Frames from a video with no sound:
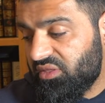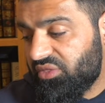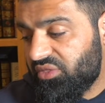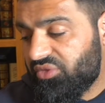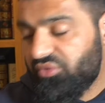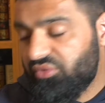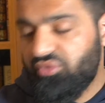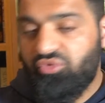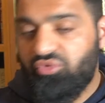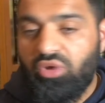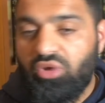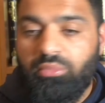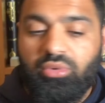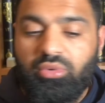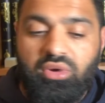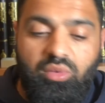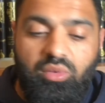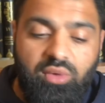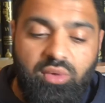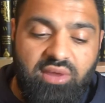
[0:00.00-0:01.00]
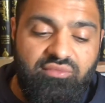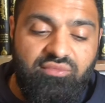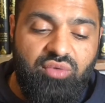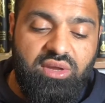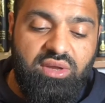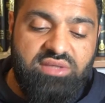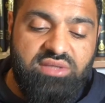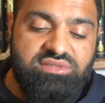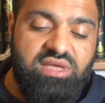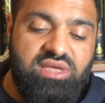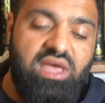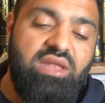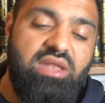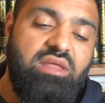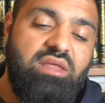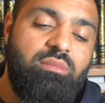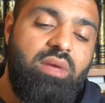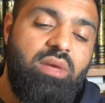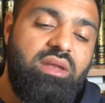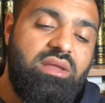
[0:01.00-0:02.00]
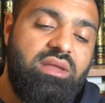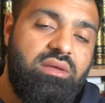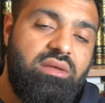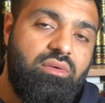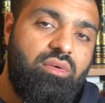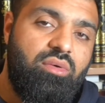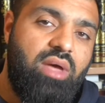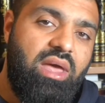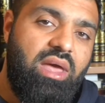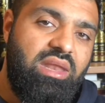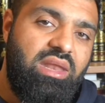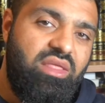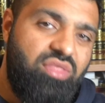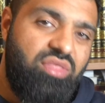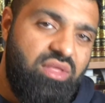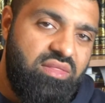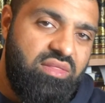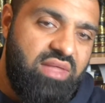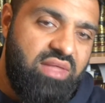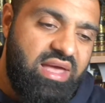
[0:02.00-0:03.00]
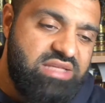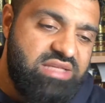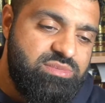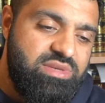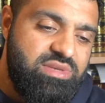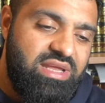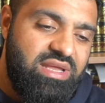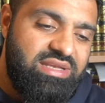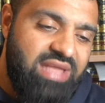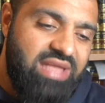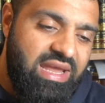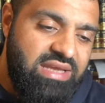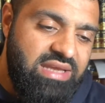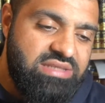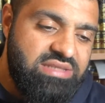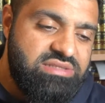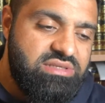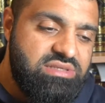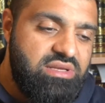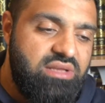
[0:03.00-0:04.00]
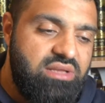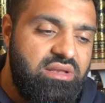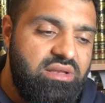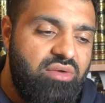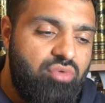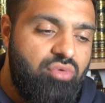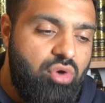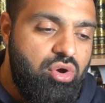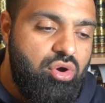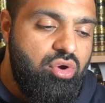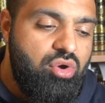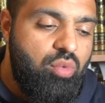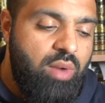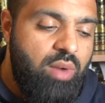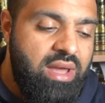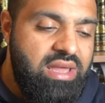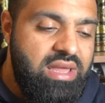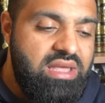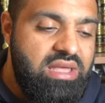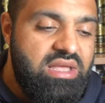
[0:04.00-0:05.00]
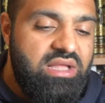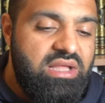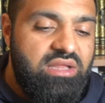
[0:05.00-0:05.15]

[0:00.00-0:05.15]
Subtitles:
through robbery, whatever it is, any money or anything that has been attained in the wrong way,